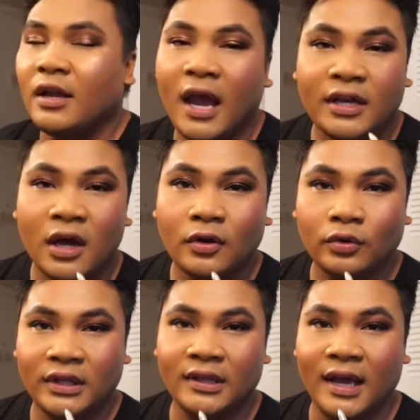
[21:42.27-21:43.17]
I not
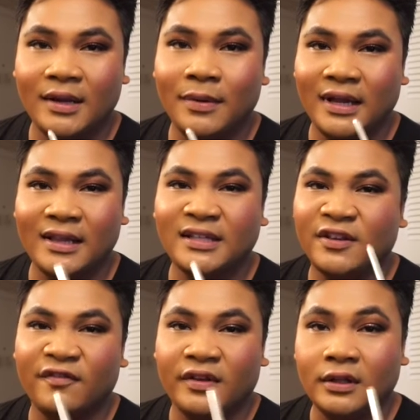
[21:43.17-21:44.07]
only line, but I like
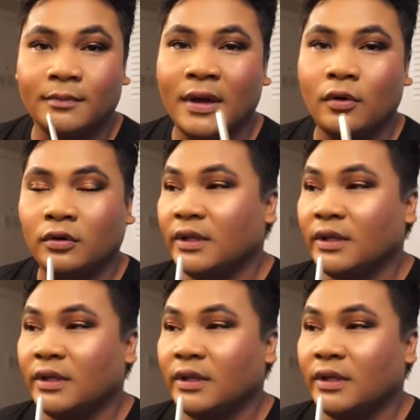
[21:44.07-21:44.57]
to fill in my whole